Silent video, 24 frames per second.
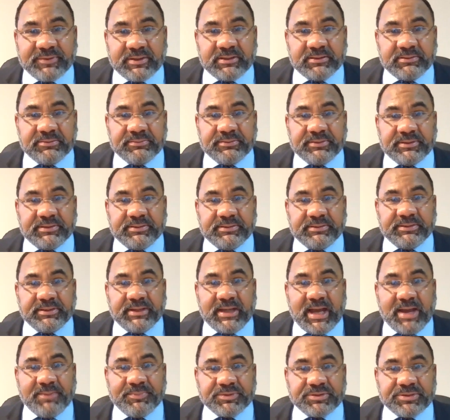the
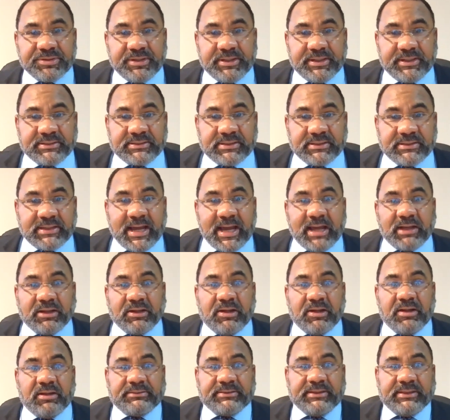opportunity to
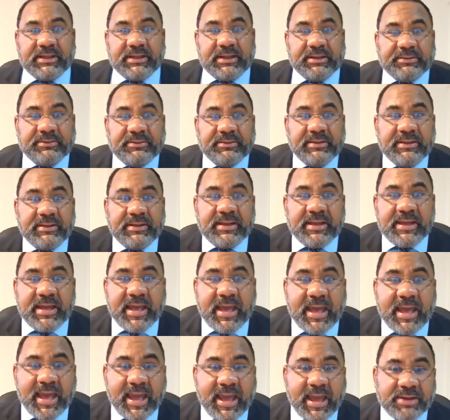dialogue together
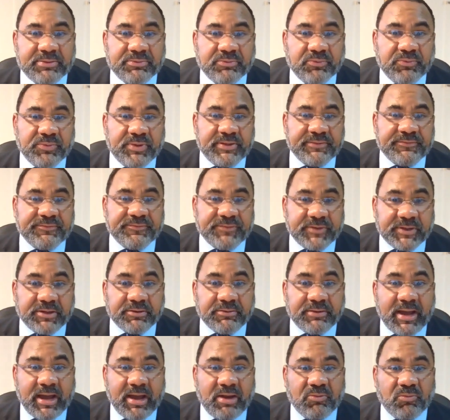and we
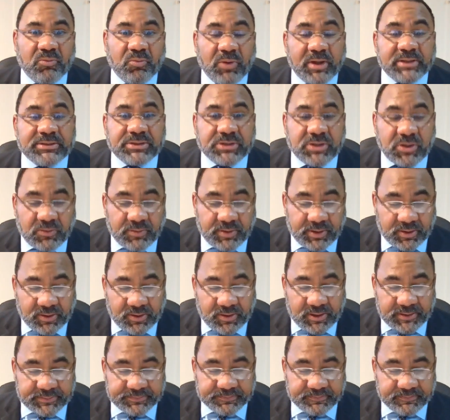figure out what's going
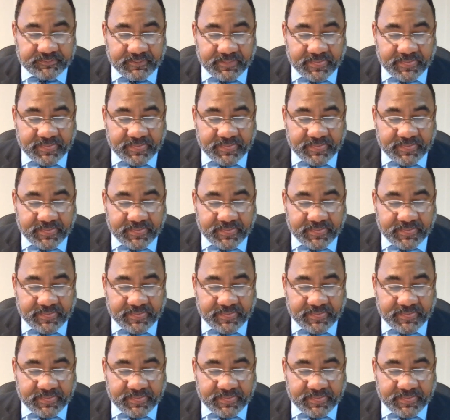on,